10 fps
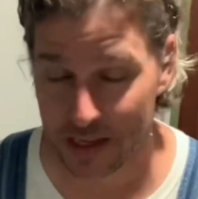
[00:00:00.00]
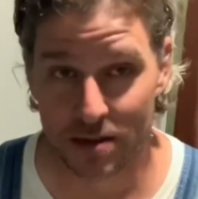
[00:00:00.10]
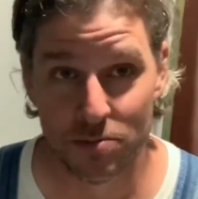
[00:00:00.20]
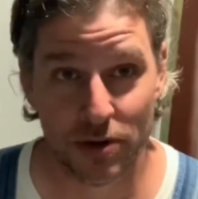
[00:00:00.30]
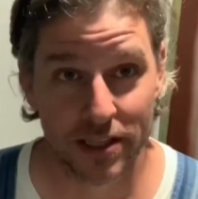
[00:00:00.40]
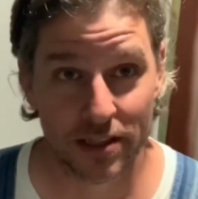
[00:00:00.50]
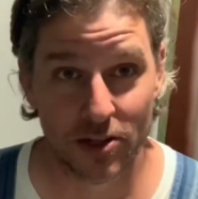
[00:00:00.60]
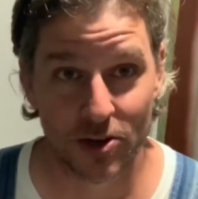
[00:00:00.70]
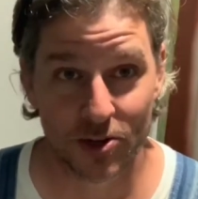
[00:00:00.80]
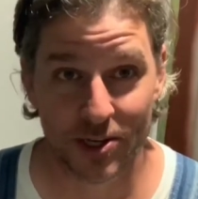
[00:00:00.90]
But in the
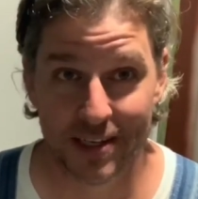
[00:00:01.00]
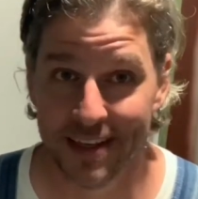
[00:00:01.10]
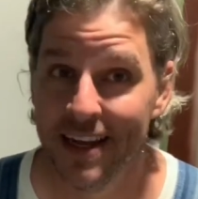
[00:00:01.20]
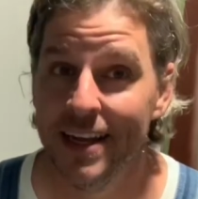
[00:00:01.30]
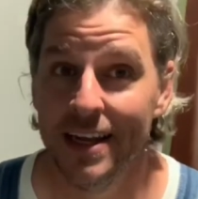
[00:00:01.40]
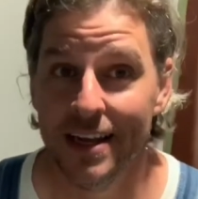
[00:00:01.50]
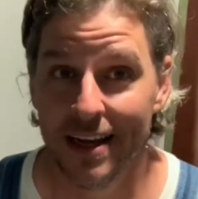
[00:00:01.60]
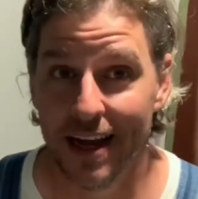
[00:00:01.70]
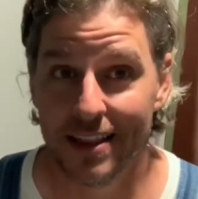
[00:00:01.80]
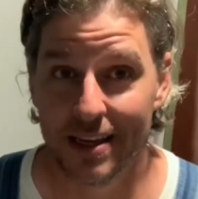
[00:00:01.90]
long run,
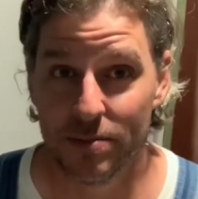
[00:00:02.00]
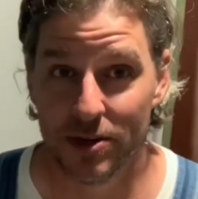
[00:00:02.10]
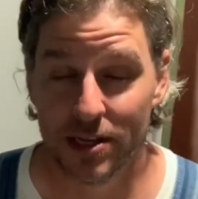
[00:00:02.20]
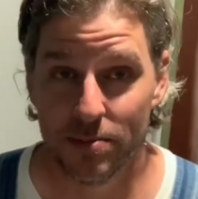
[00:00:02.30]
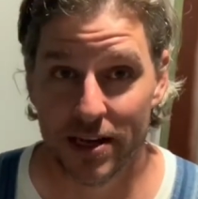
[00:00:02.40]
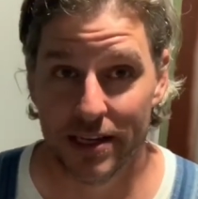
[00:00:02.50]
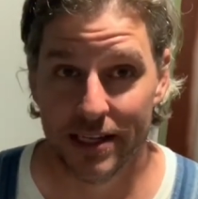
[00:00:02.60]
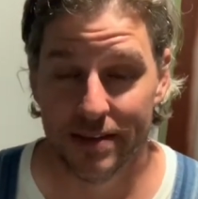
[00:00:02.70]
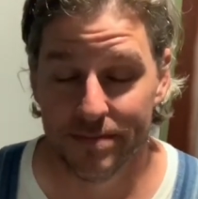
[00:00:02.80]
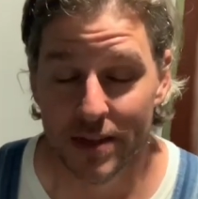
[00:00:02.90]
I think I'm going to come out
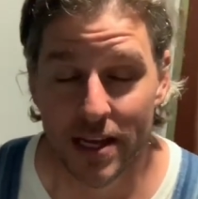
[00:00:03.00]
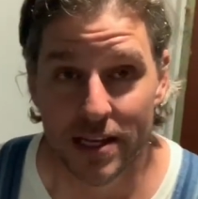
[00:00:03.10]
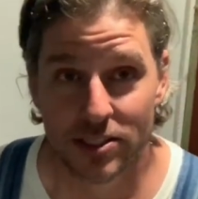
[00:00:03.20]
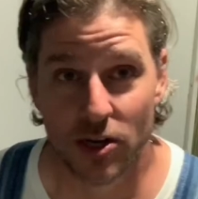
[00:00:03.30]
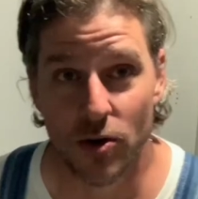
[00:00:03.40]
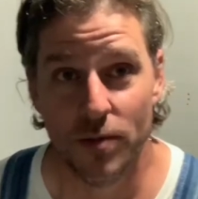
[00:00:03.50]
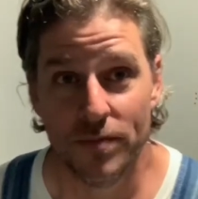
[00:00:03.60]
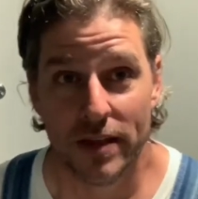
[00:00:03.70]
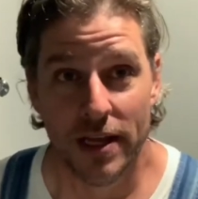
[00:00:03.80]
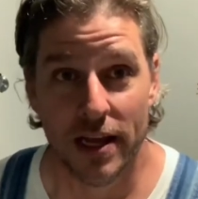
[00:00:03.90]
ahead. So
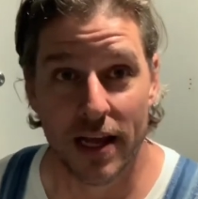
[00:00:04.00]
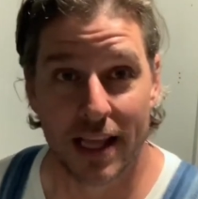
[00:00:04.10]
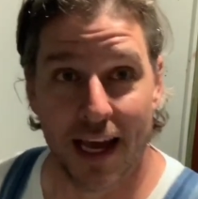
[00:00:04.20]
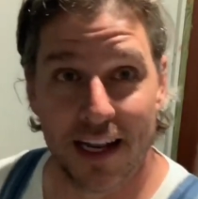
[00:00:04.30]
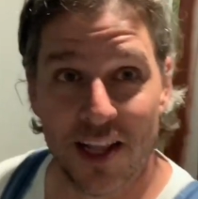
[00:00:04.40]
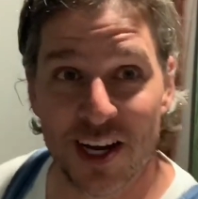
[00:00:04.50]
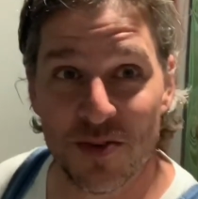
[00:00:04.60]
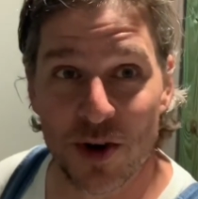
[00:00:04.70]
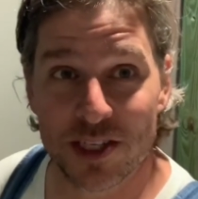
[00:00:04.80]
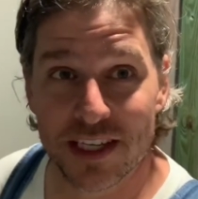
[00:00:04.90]
got a lot of
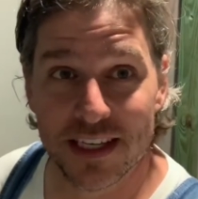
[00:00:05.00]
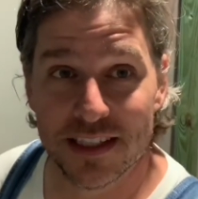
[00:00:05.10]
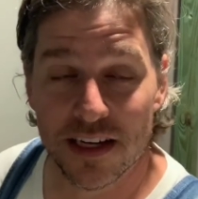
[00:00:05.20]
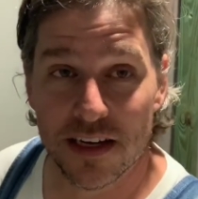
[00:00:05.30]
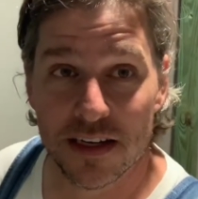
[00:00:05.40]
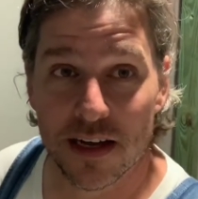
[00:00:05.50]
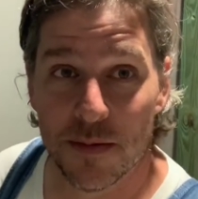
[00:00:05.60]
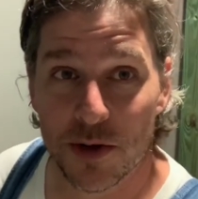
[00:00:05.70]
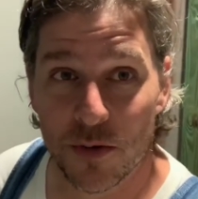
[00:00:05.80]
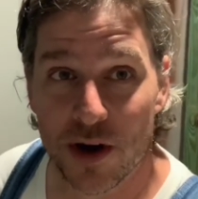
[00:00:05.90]
work to get done. I'm
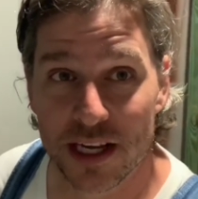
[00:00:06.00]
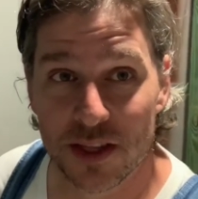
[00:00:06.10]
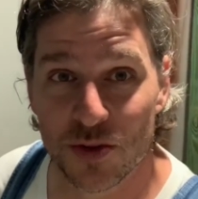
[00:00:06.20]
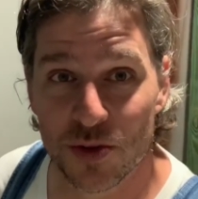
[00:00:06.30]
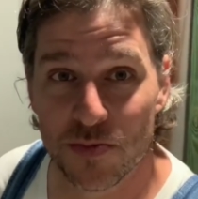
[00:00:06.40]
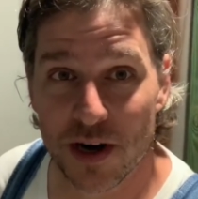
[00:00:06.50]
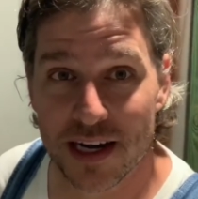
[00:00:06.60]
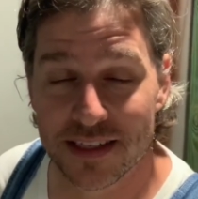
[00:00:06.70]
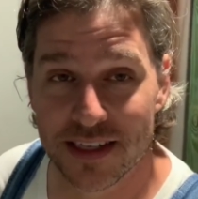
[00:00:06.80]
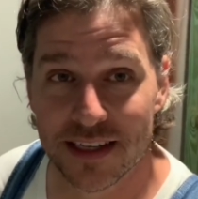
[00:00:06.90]
going to walk you through the
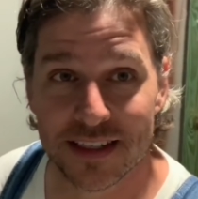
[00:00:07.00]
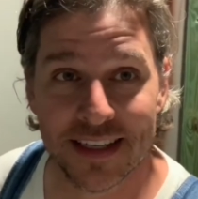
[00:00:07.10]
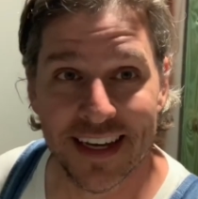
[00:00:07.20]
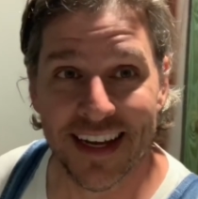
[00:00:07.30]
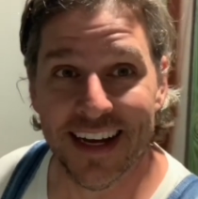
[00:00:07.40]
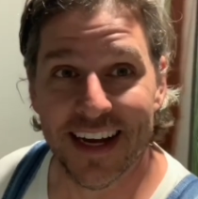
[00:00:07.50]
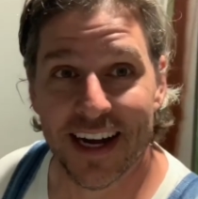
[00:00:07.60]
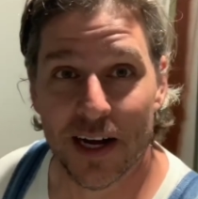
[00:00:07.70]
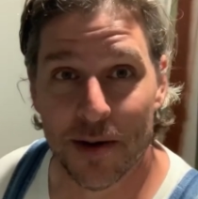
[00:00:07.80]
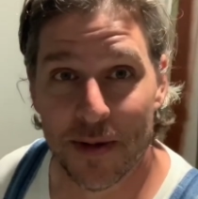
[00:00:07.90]
process.
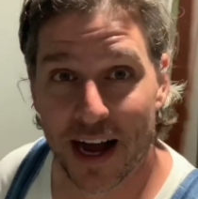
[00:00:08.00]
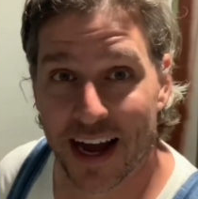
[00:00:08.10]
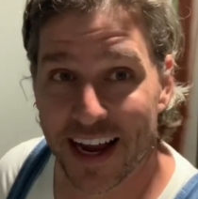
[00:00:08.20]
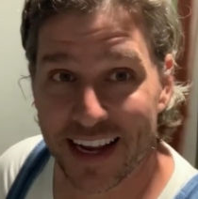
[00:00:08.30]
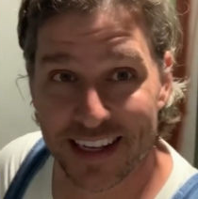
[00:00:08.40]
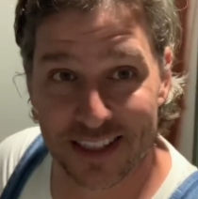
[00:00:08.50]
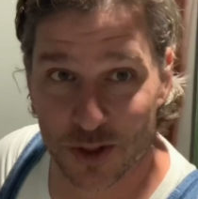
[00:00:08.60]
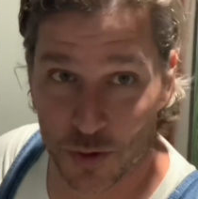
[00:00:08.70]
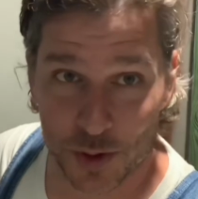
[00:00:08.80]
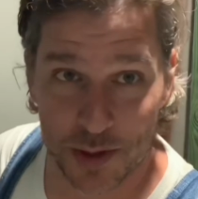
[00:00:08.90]
I
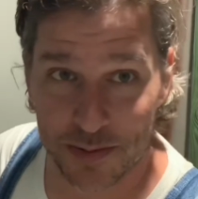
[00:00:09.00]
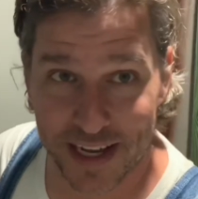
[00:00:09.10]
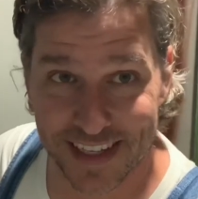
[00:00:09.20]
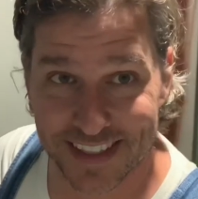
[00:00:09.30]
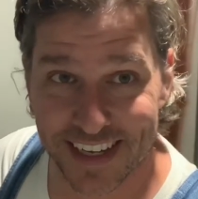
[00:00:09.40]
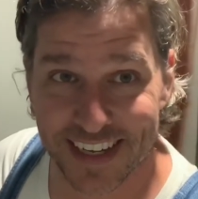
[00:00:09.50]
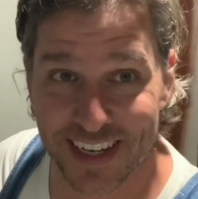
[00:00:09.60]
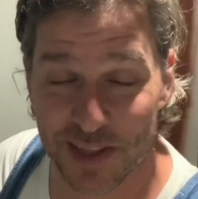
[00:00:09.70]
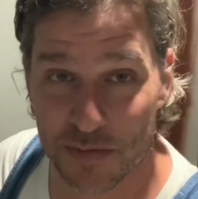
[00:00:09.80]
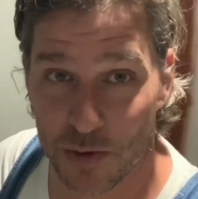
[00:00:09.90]
screwed up last night,
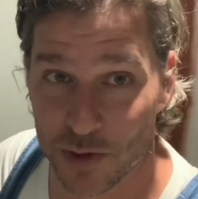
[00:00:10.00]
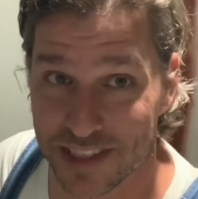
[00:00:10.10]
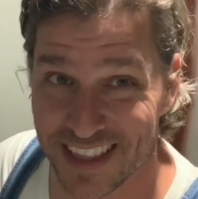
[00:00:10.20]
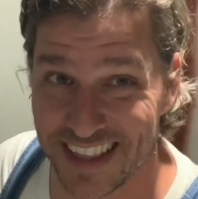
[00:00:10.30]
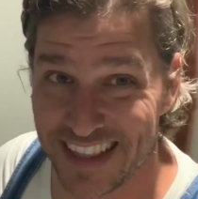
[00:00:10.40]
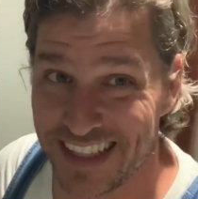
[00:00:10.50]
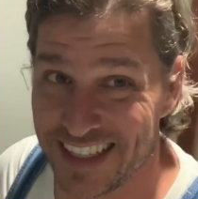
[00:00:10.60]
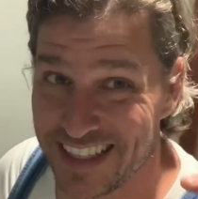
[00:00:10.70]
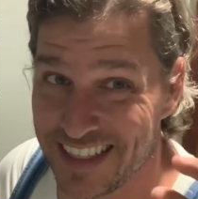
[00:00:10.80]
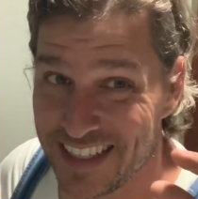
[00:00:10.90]
cut the boards a
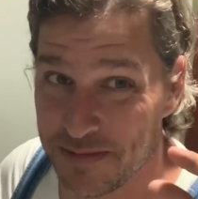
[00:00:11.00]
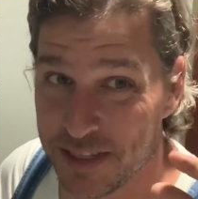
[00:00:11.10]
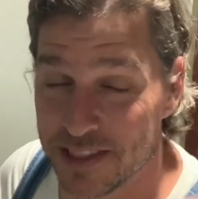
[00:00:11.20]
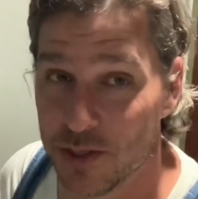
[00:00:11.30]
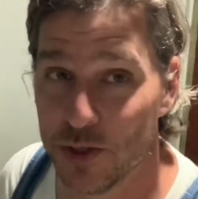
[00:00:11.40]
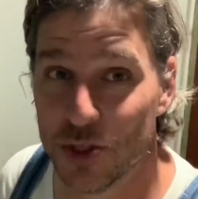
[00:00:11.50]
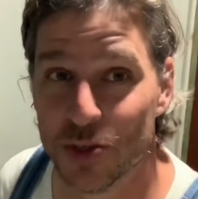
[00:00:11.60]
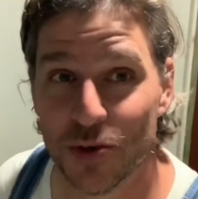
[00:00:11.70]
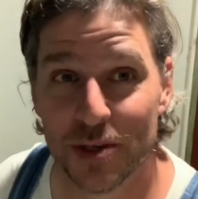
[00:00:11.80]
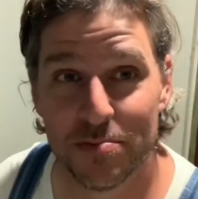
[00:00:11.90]
little bit too
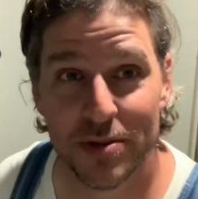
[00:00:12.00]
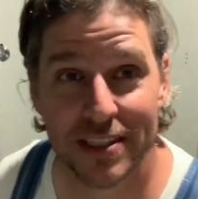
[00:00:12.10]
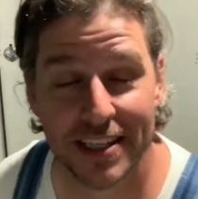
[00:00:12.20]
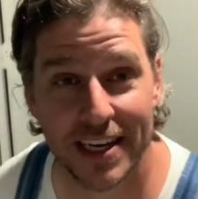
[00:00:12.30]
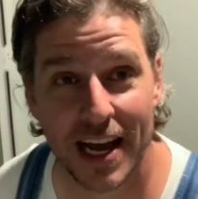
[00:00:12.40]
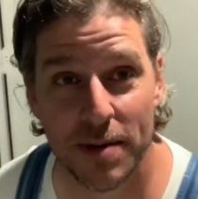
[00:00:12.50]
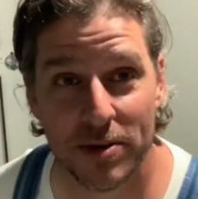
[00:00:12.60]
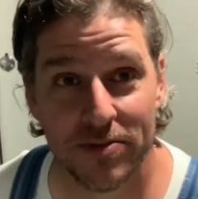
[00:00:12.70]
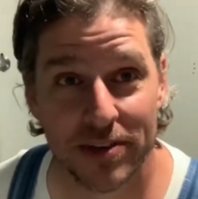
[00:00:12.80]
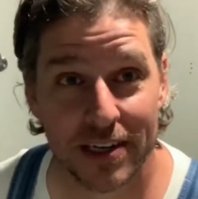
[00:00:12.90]
short, but I'm
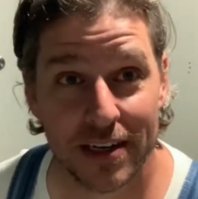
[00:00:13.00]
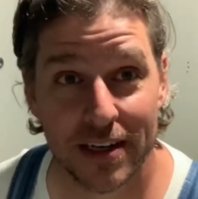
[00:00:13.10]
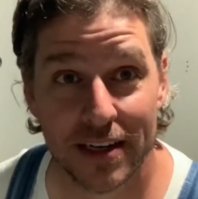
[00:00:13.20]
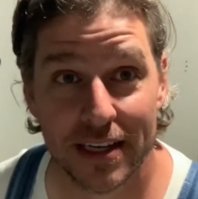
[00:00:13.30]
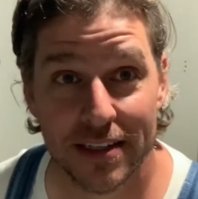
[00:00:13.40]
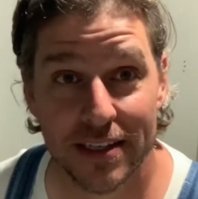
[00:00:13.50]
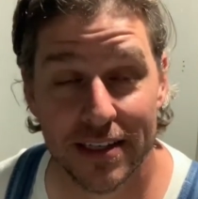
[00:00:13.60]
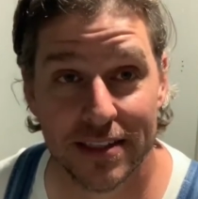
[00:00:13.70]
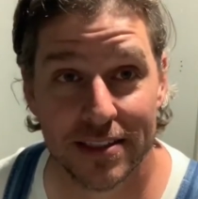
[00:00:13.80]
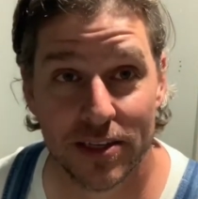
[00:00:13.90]
gonna figure out how to get it
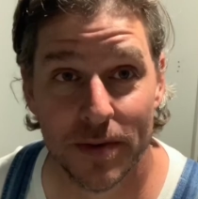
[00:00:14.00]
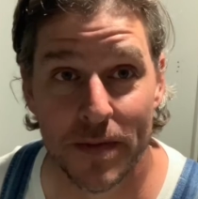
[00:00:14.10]
done. So